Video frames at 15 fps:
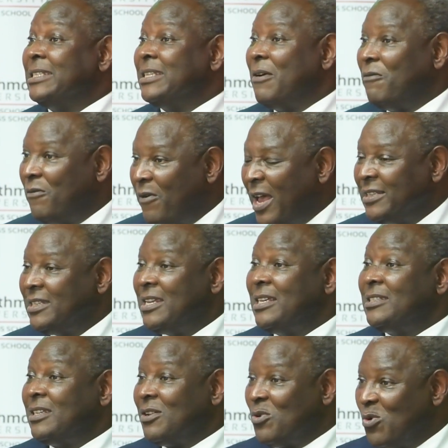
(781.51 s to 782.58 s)
is the
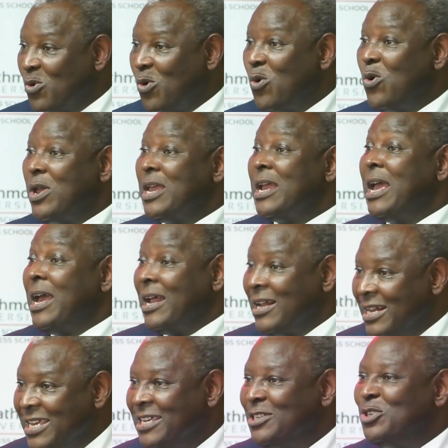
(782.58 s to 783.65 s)
fastest growing
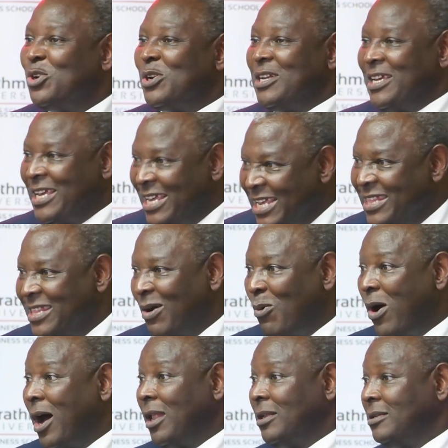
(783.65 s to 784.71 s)
region in the
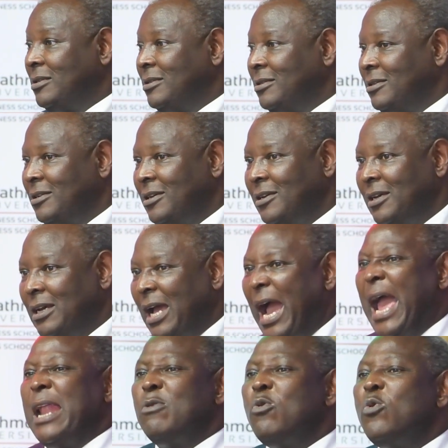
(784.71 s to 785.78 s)
world.
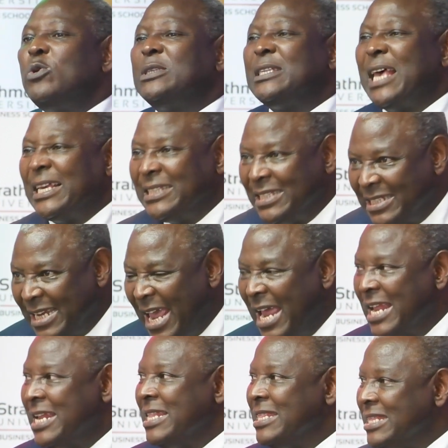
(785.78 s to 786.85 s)
And will
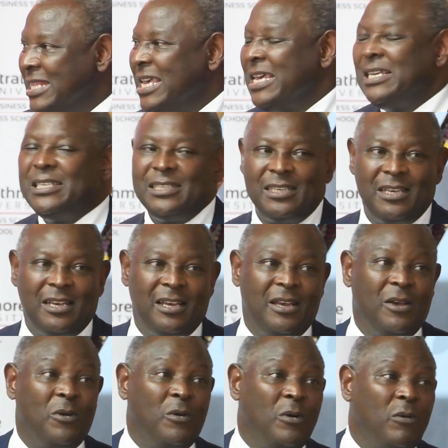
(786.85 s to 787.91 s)
sustain this
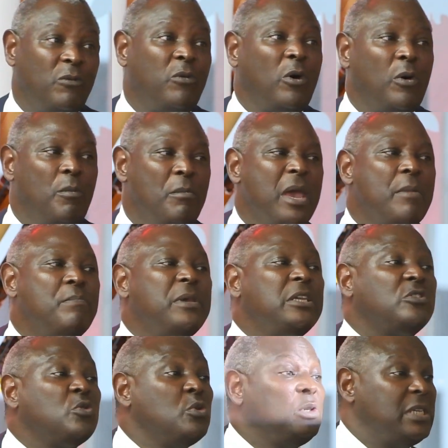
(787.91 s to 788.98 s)
for maybe
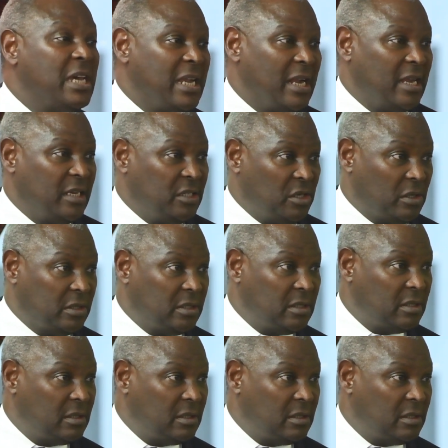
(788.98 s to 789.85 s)
2 generations.